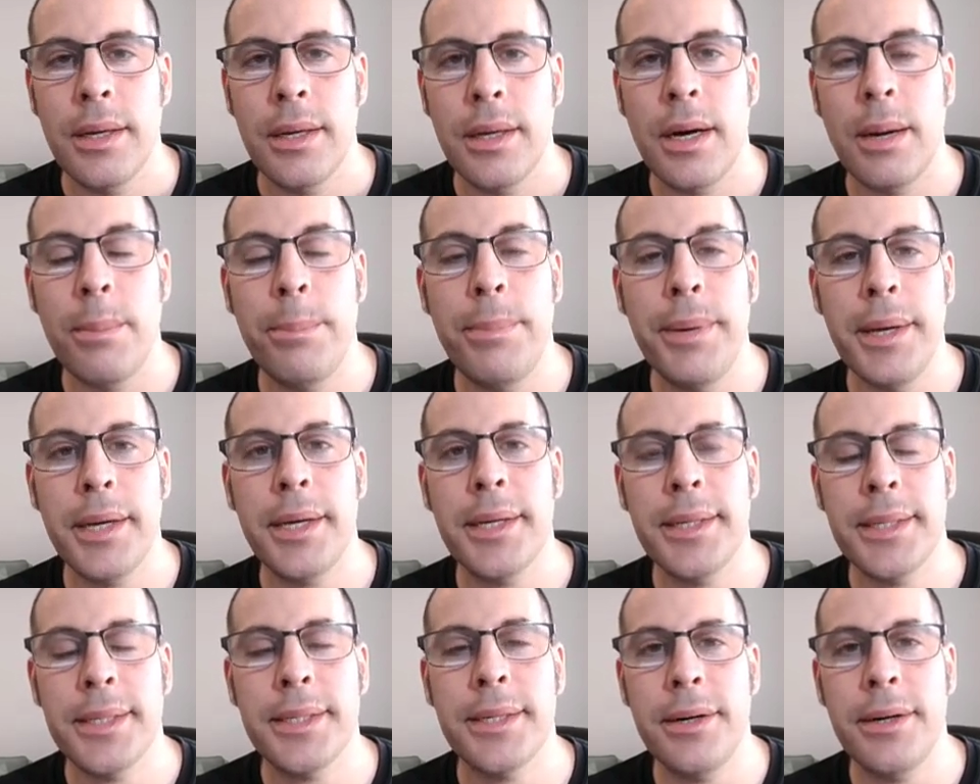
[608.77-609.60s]
A big
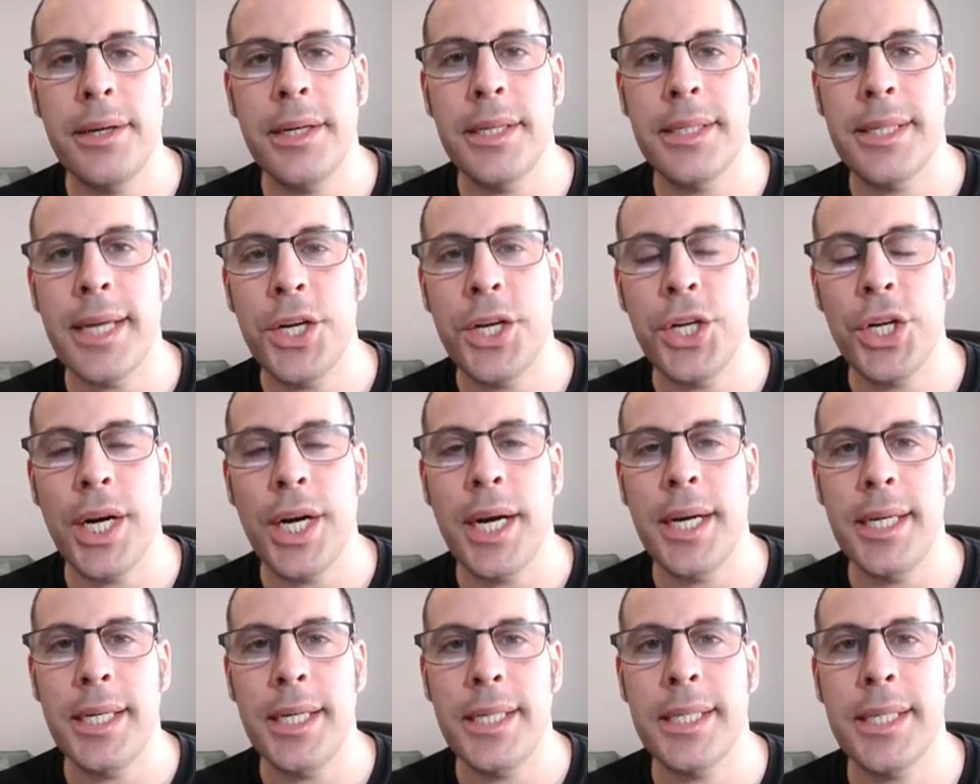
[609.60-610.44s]
concern is that
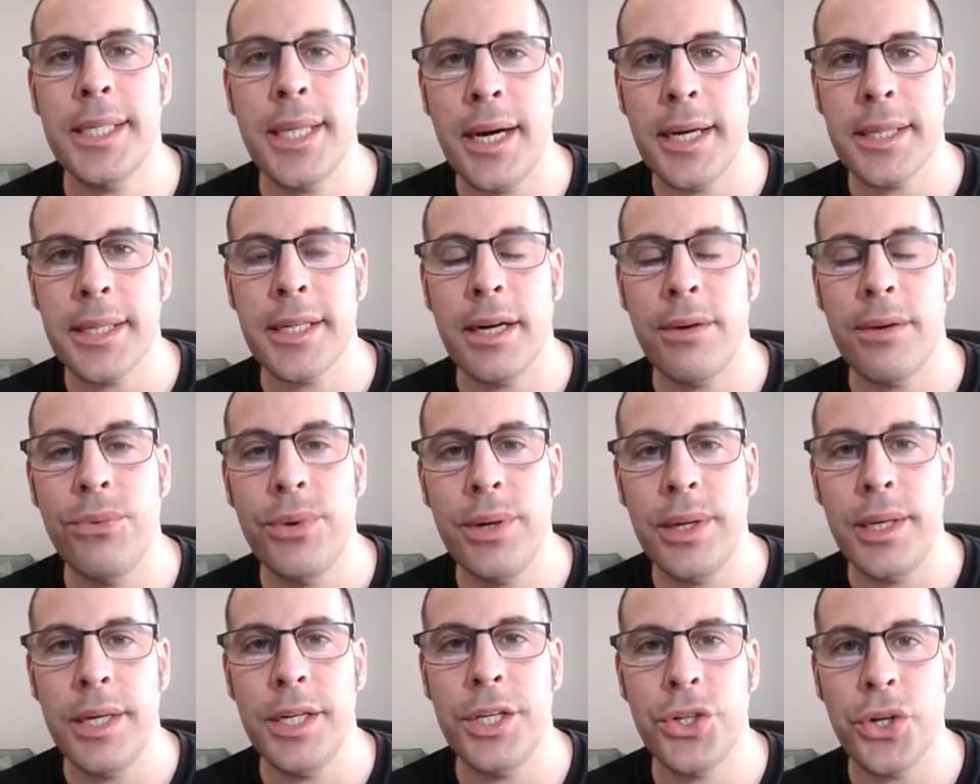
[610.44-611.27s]
Chinese stocks have
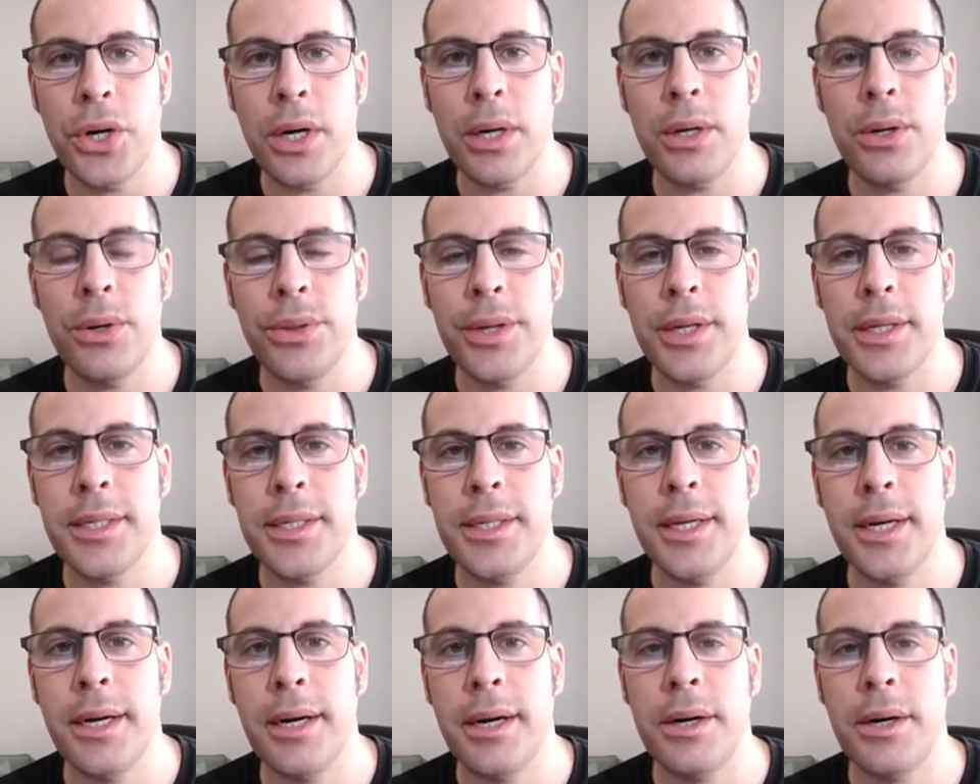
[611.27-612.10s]
really struggled this
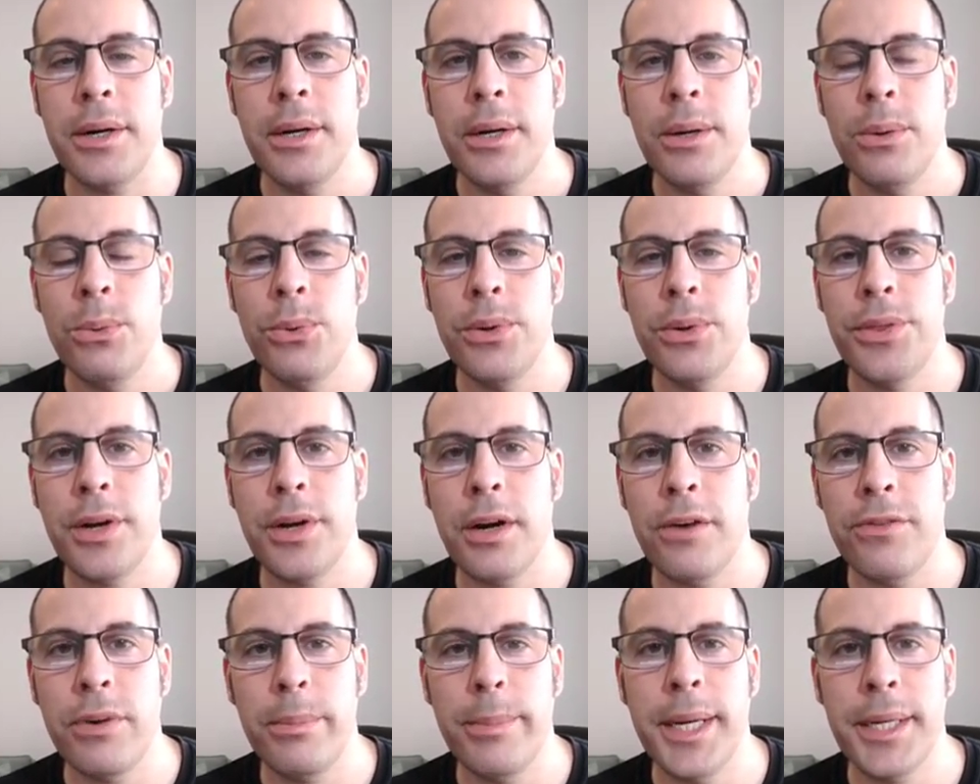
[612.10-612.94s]
year with
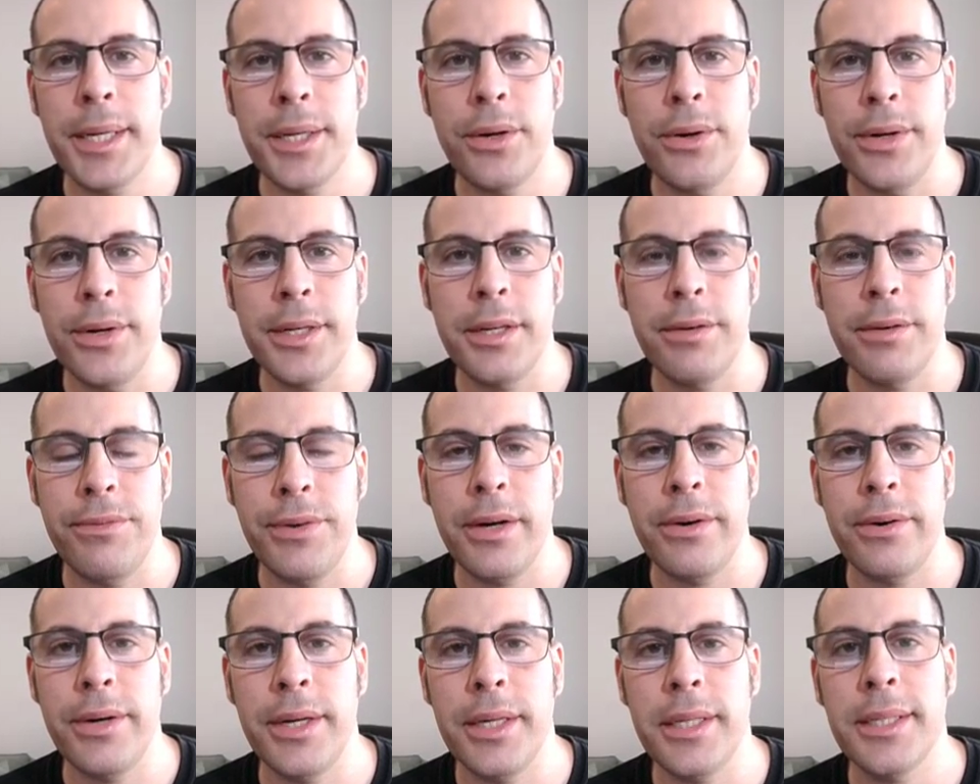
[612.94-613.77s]
governmental
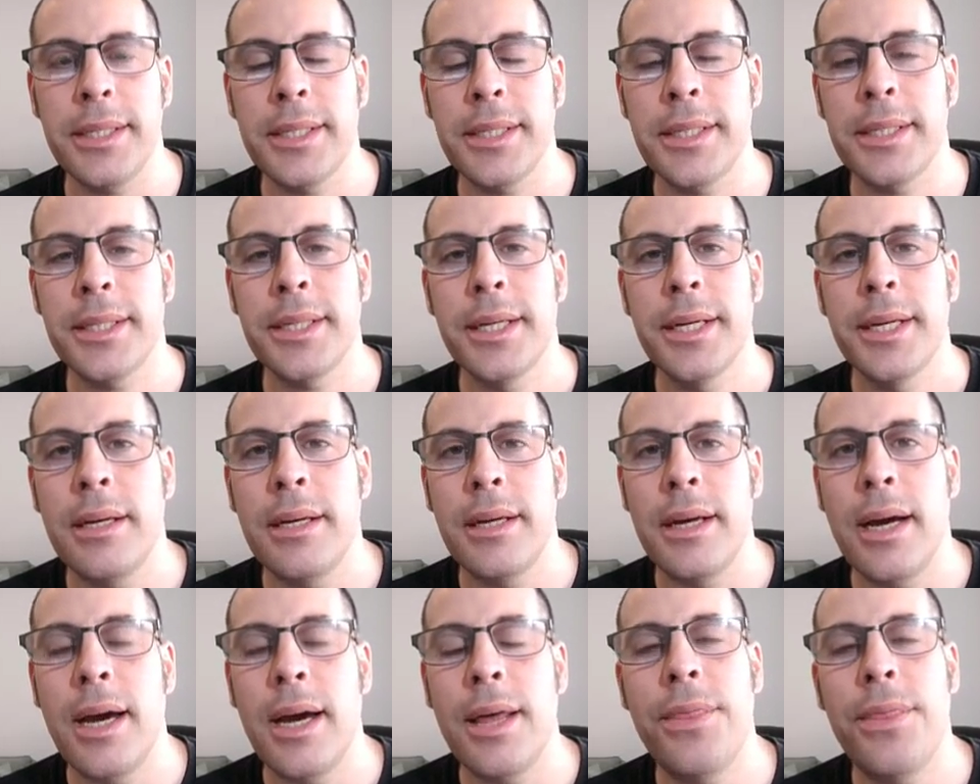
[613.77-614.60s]
interference.
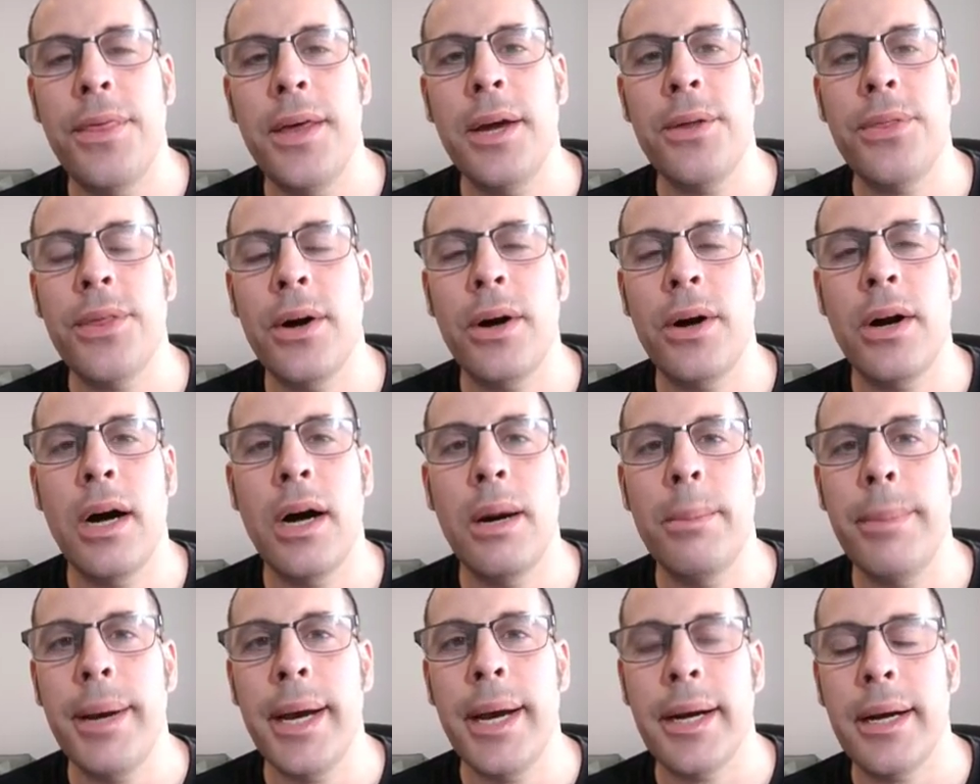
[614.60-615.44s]
I think they'll
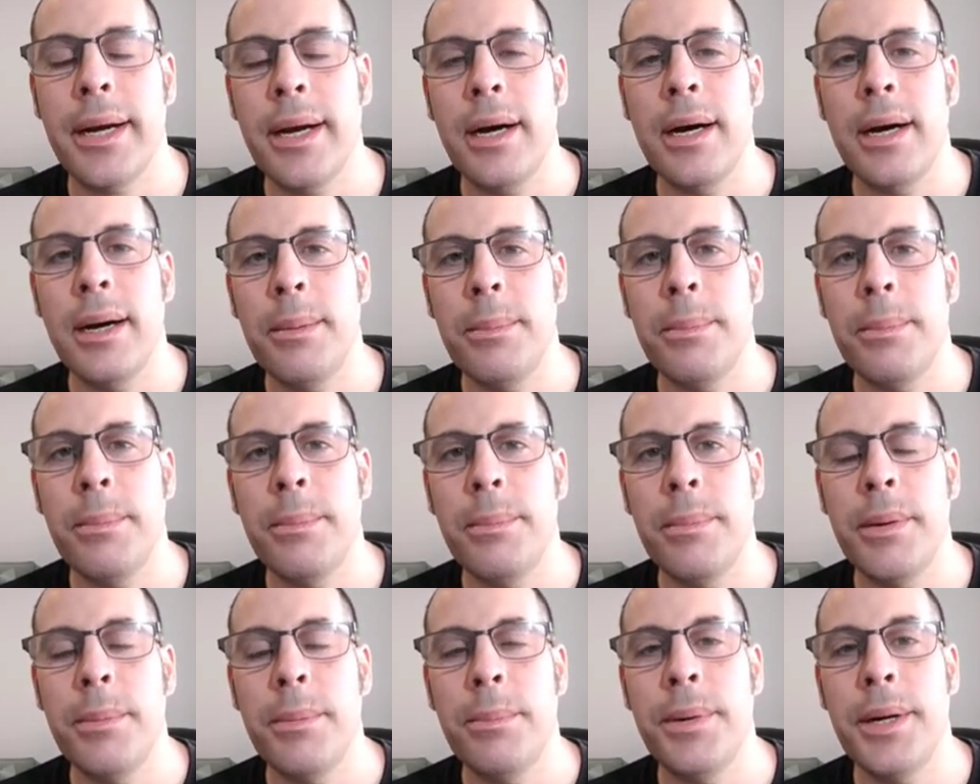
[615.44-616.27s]
come back up,
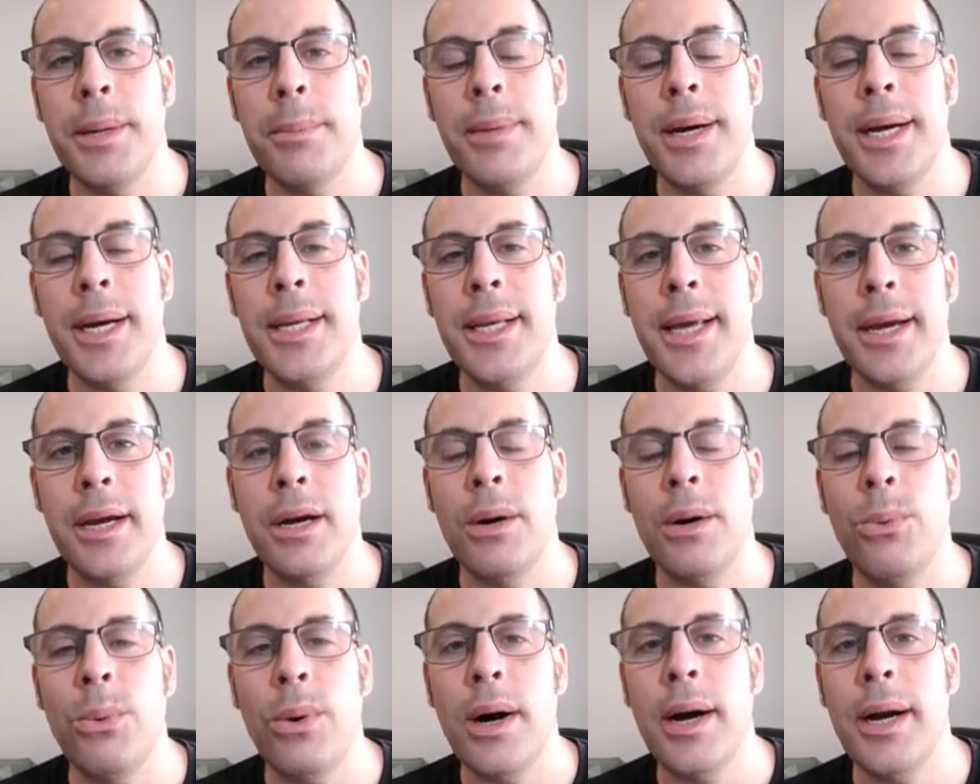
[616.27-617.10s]
but it might take
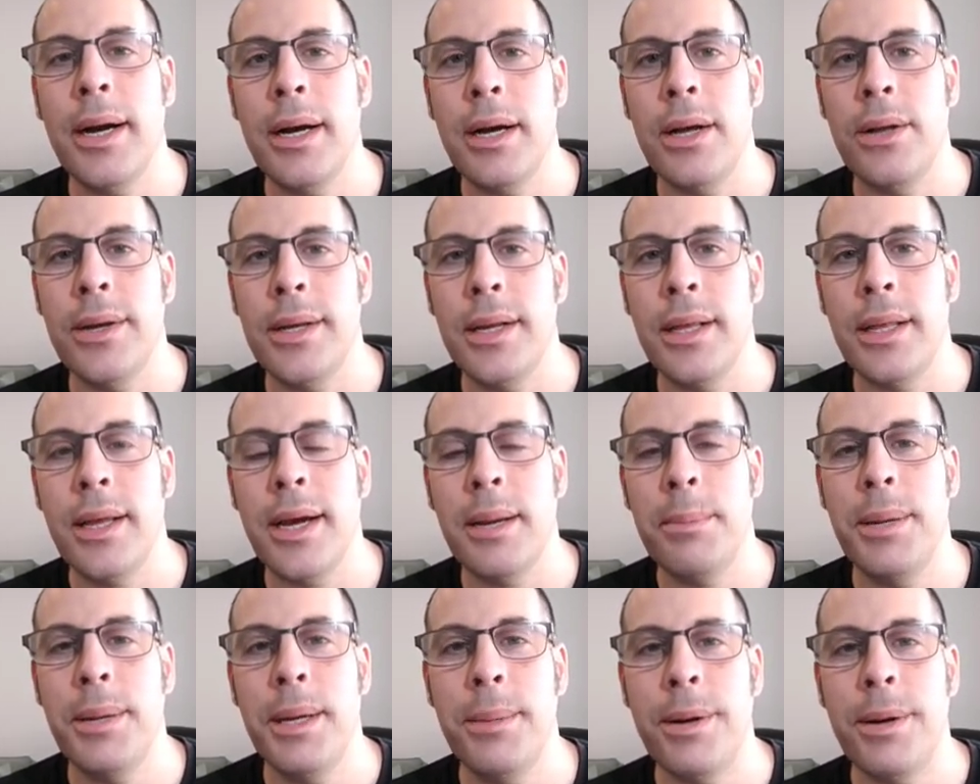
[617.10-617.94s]
a while, and a
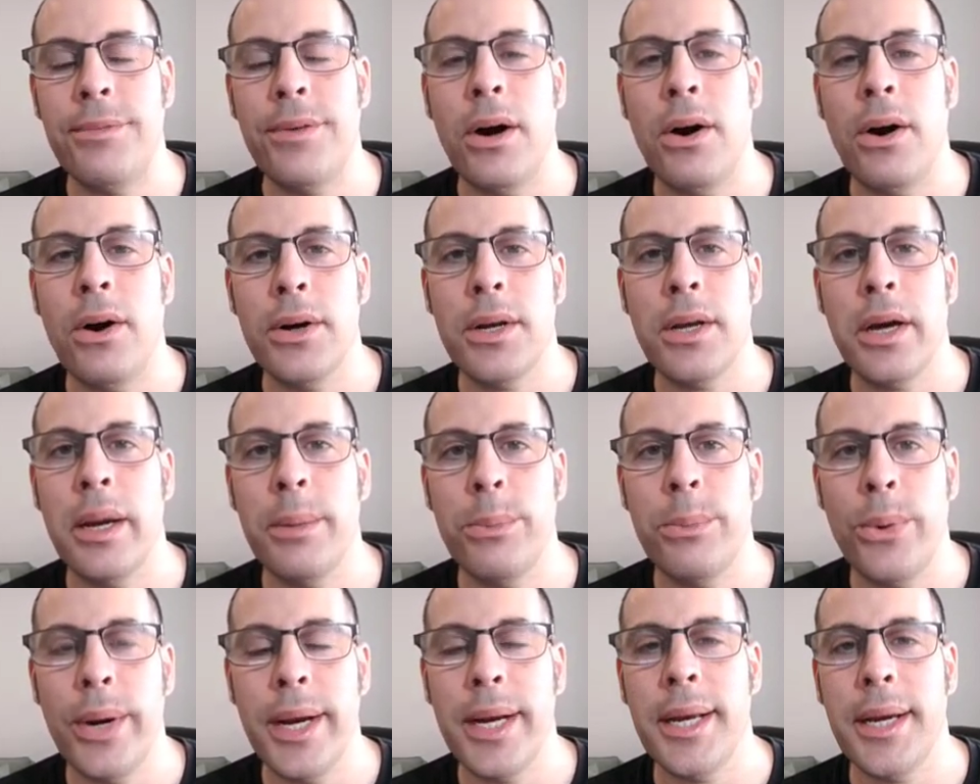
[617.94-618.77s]
lot of people have a hard
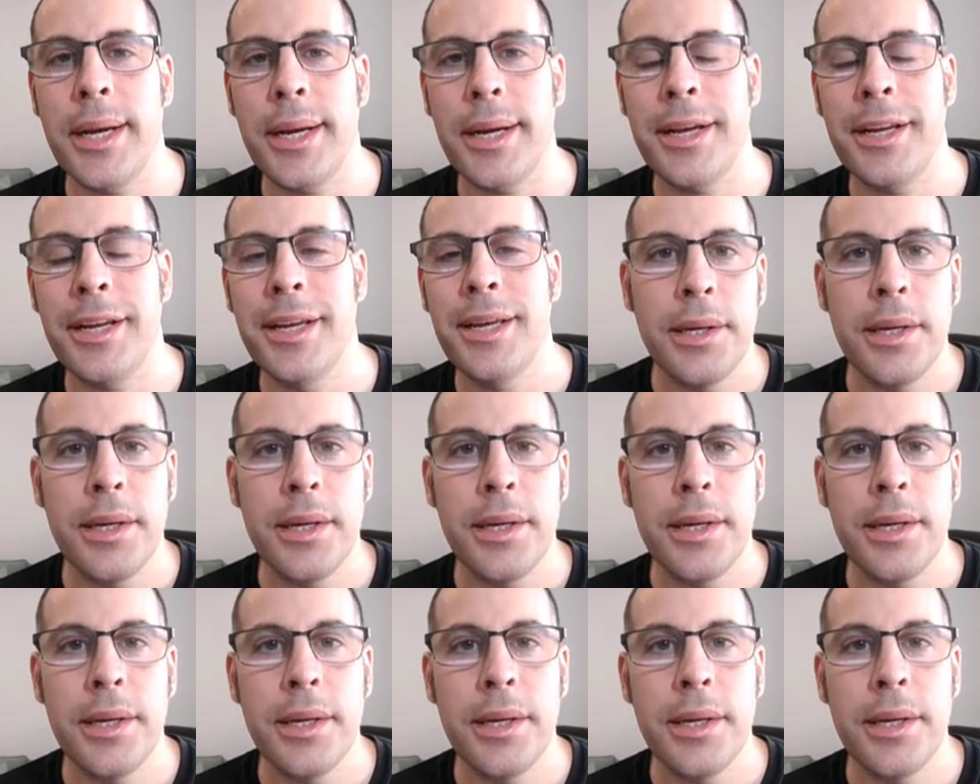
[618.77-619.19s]
time waiting.